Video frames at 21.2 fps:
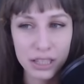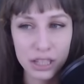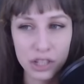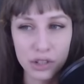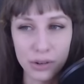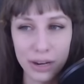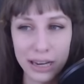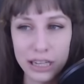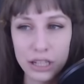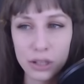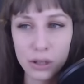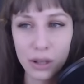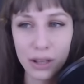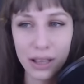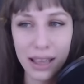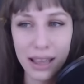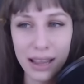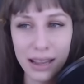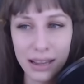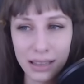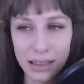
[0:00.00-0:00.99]
the strange
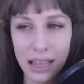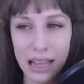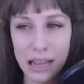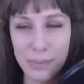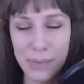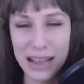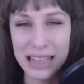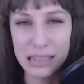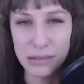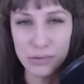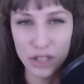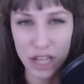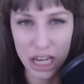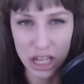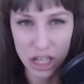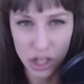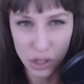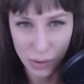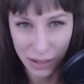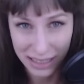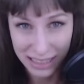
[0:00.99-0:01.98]
looking and like made some
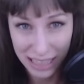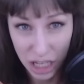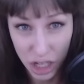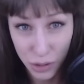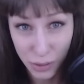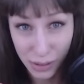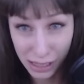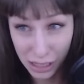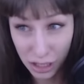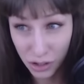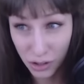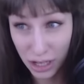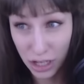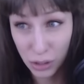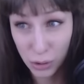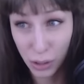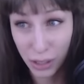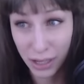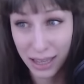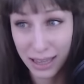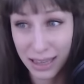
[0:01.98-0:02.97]
changes to accentuate the
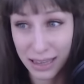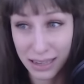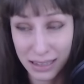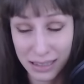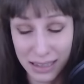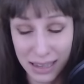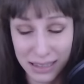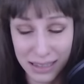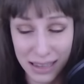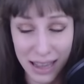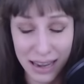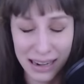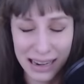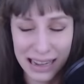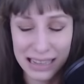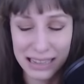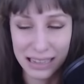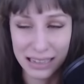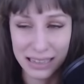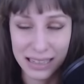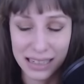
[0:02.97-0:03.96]
strange looking and just decided
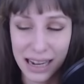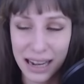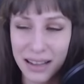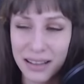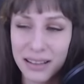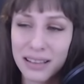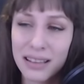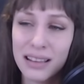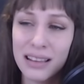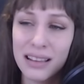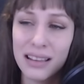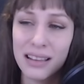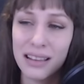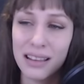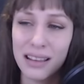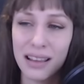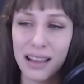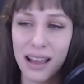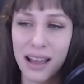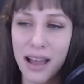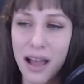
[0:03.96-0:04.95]
it's a style.
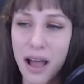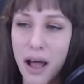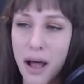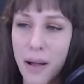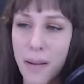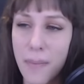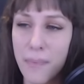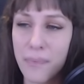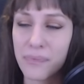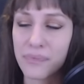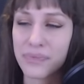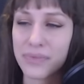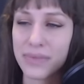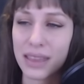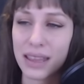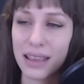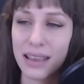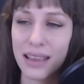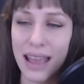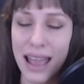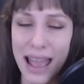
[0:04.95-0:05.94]
Um,
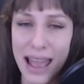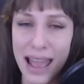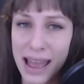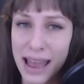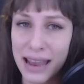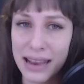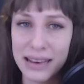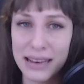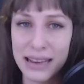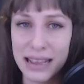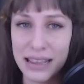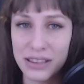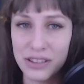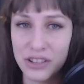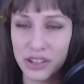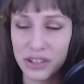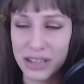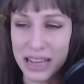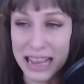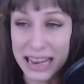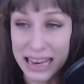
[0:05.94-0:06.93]
and it's
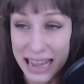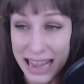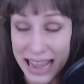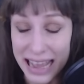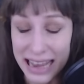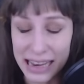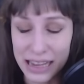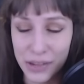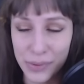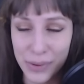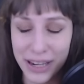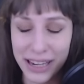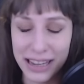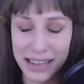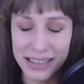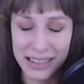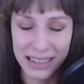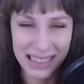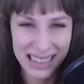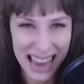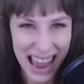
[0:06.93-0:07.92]
just, it, it is what it
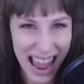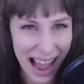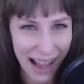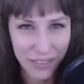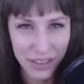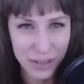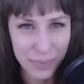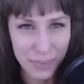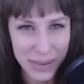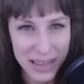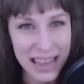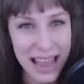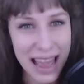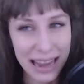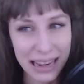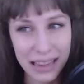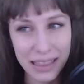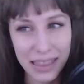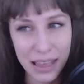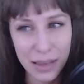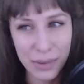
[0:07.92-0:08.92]
is. It doesn't have to be
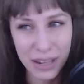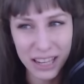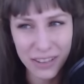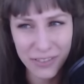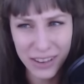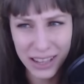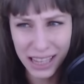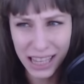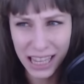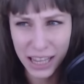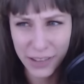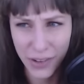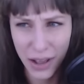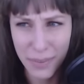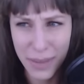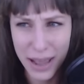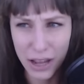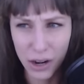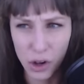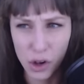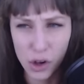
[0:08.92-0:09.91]
anything, but I feel like if I
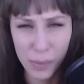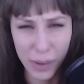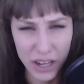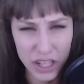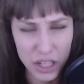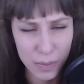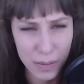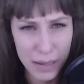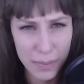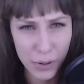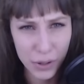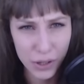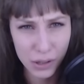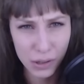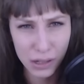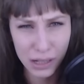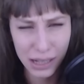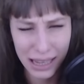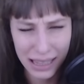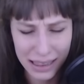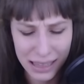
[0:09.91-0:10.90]
made a whole bunch of people that
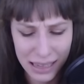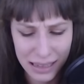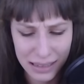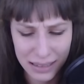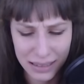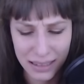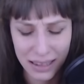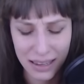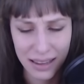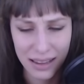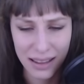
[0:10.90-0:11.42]
look like this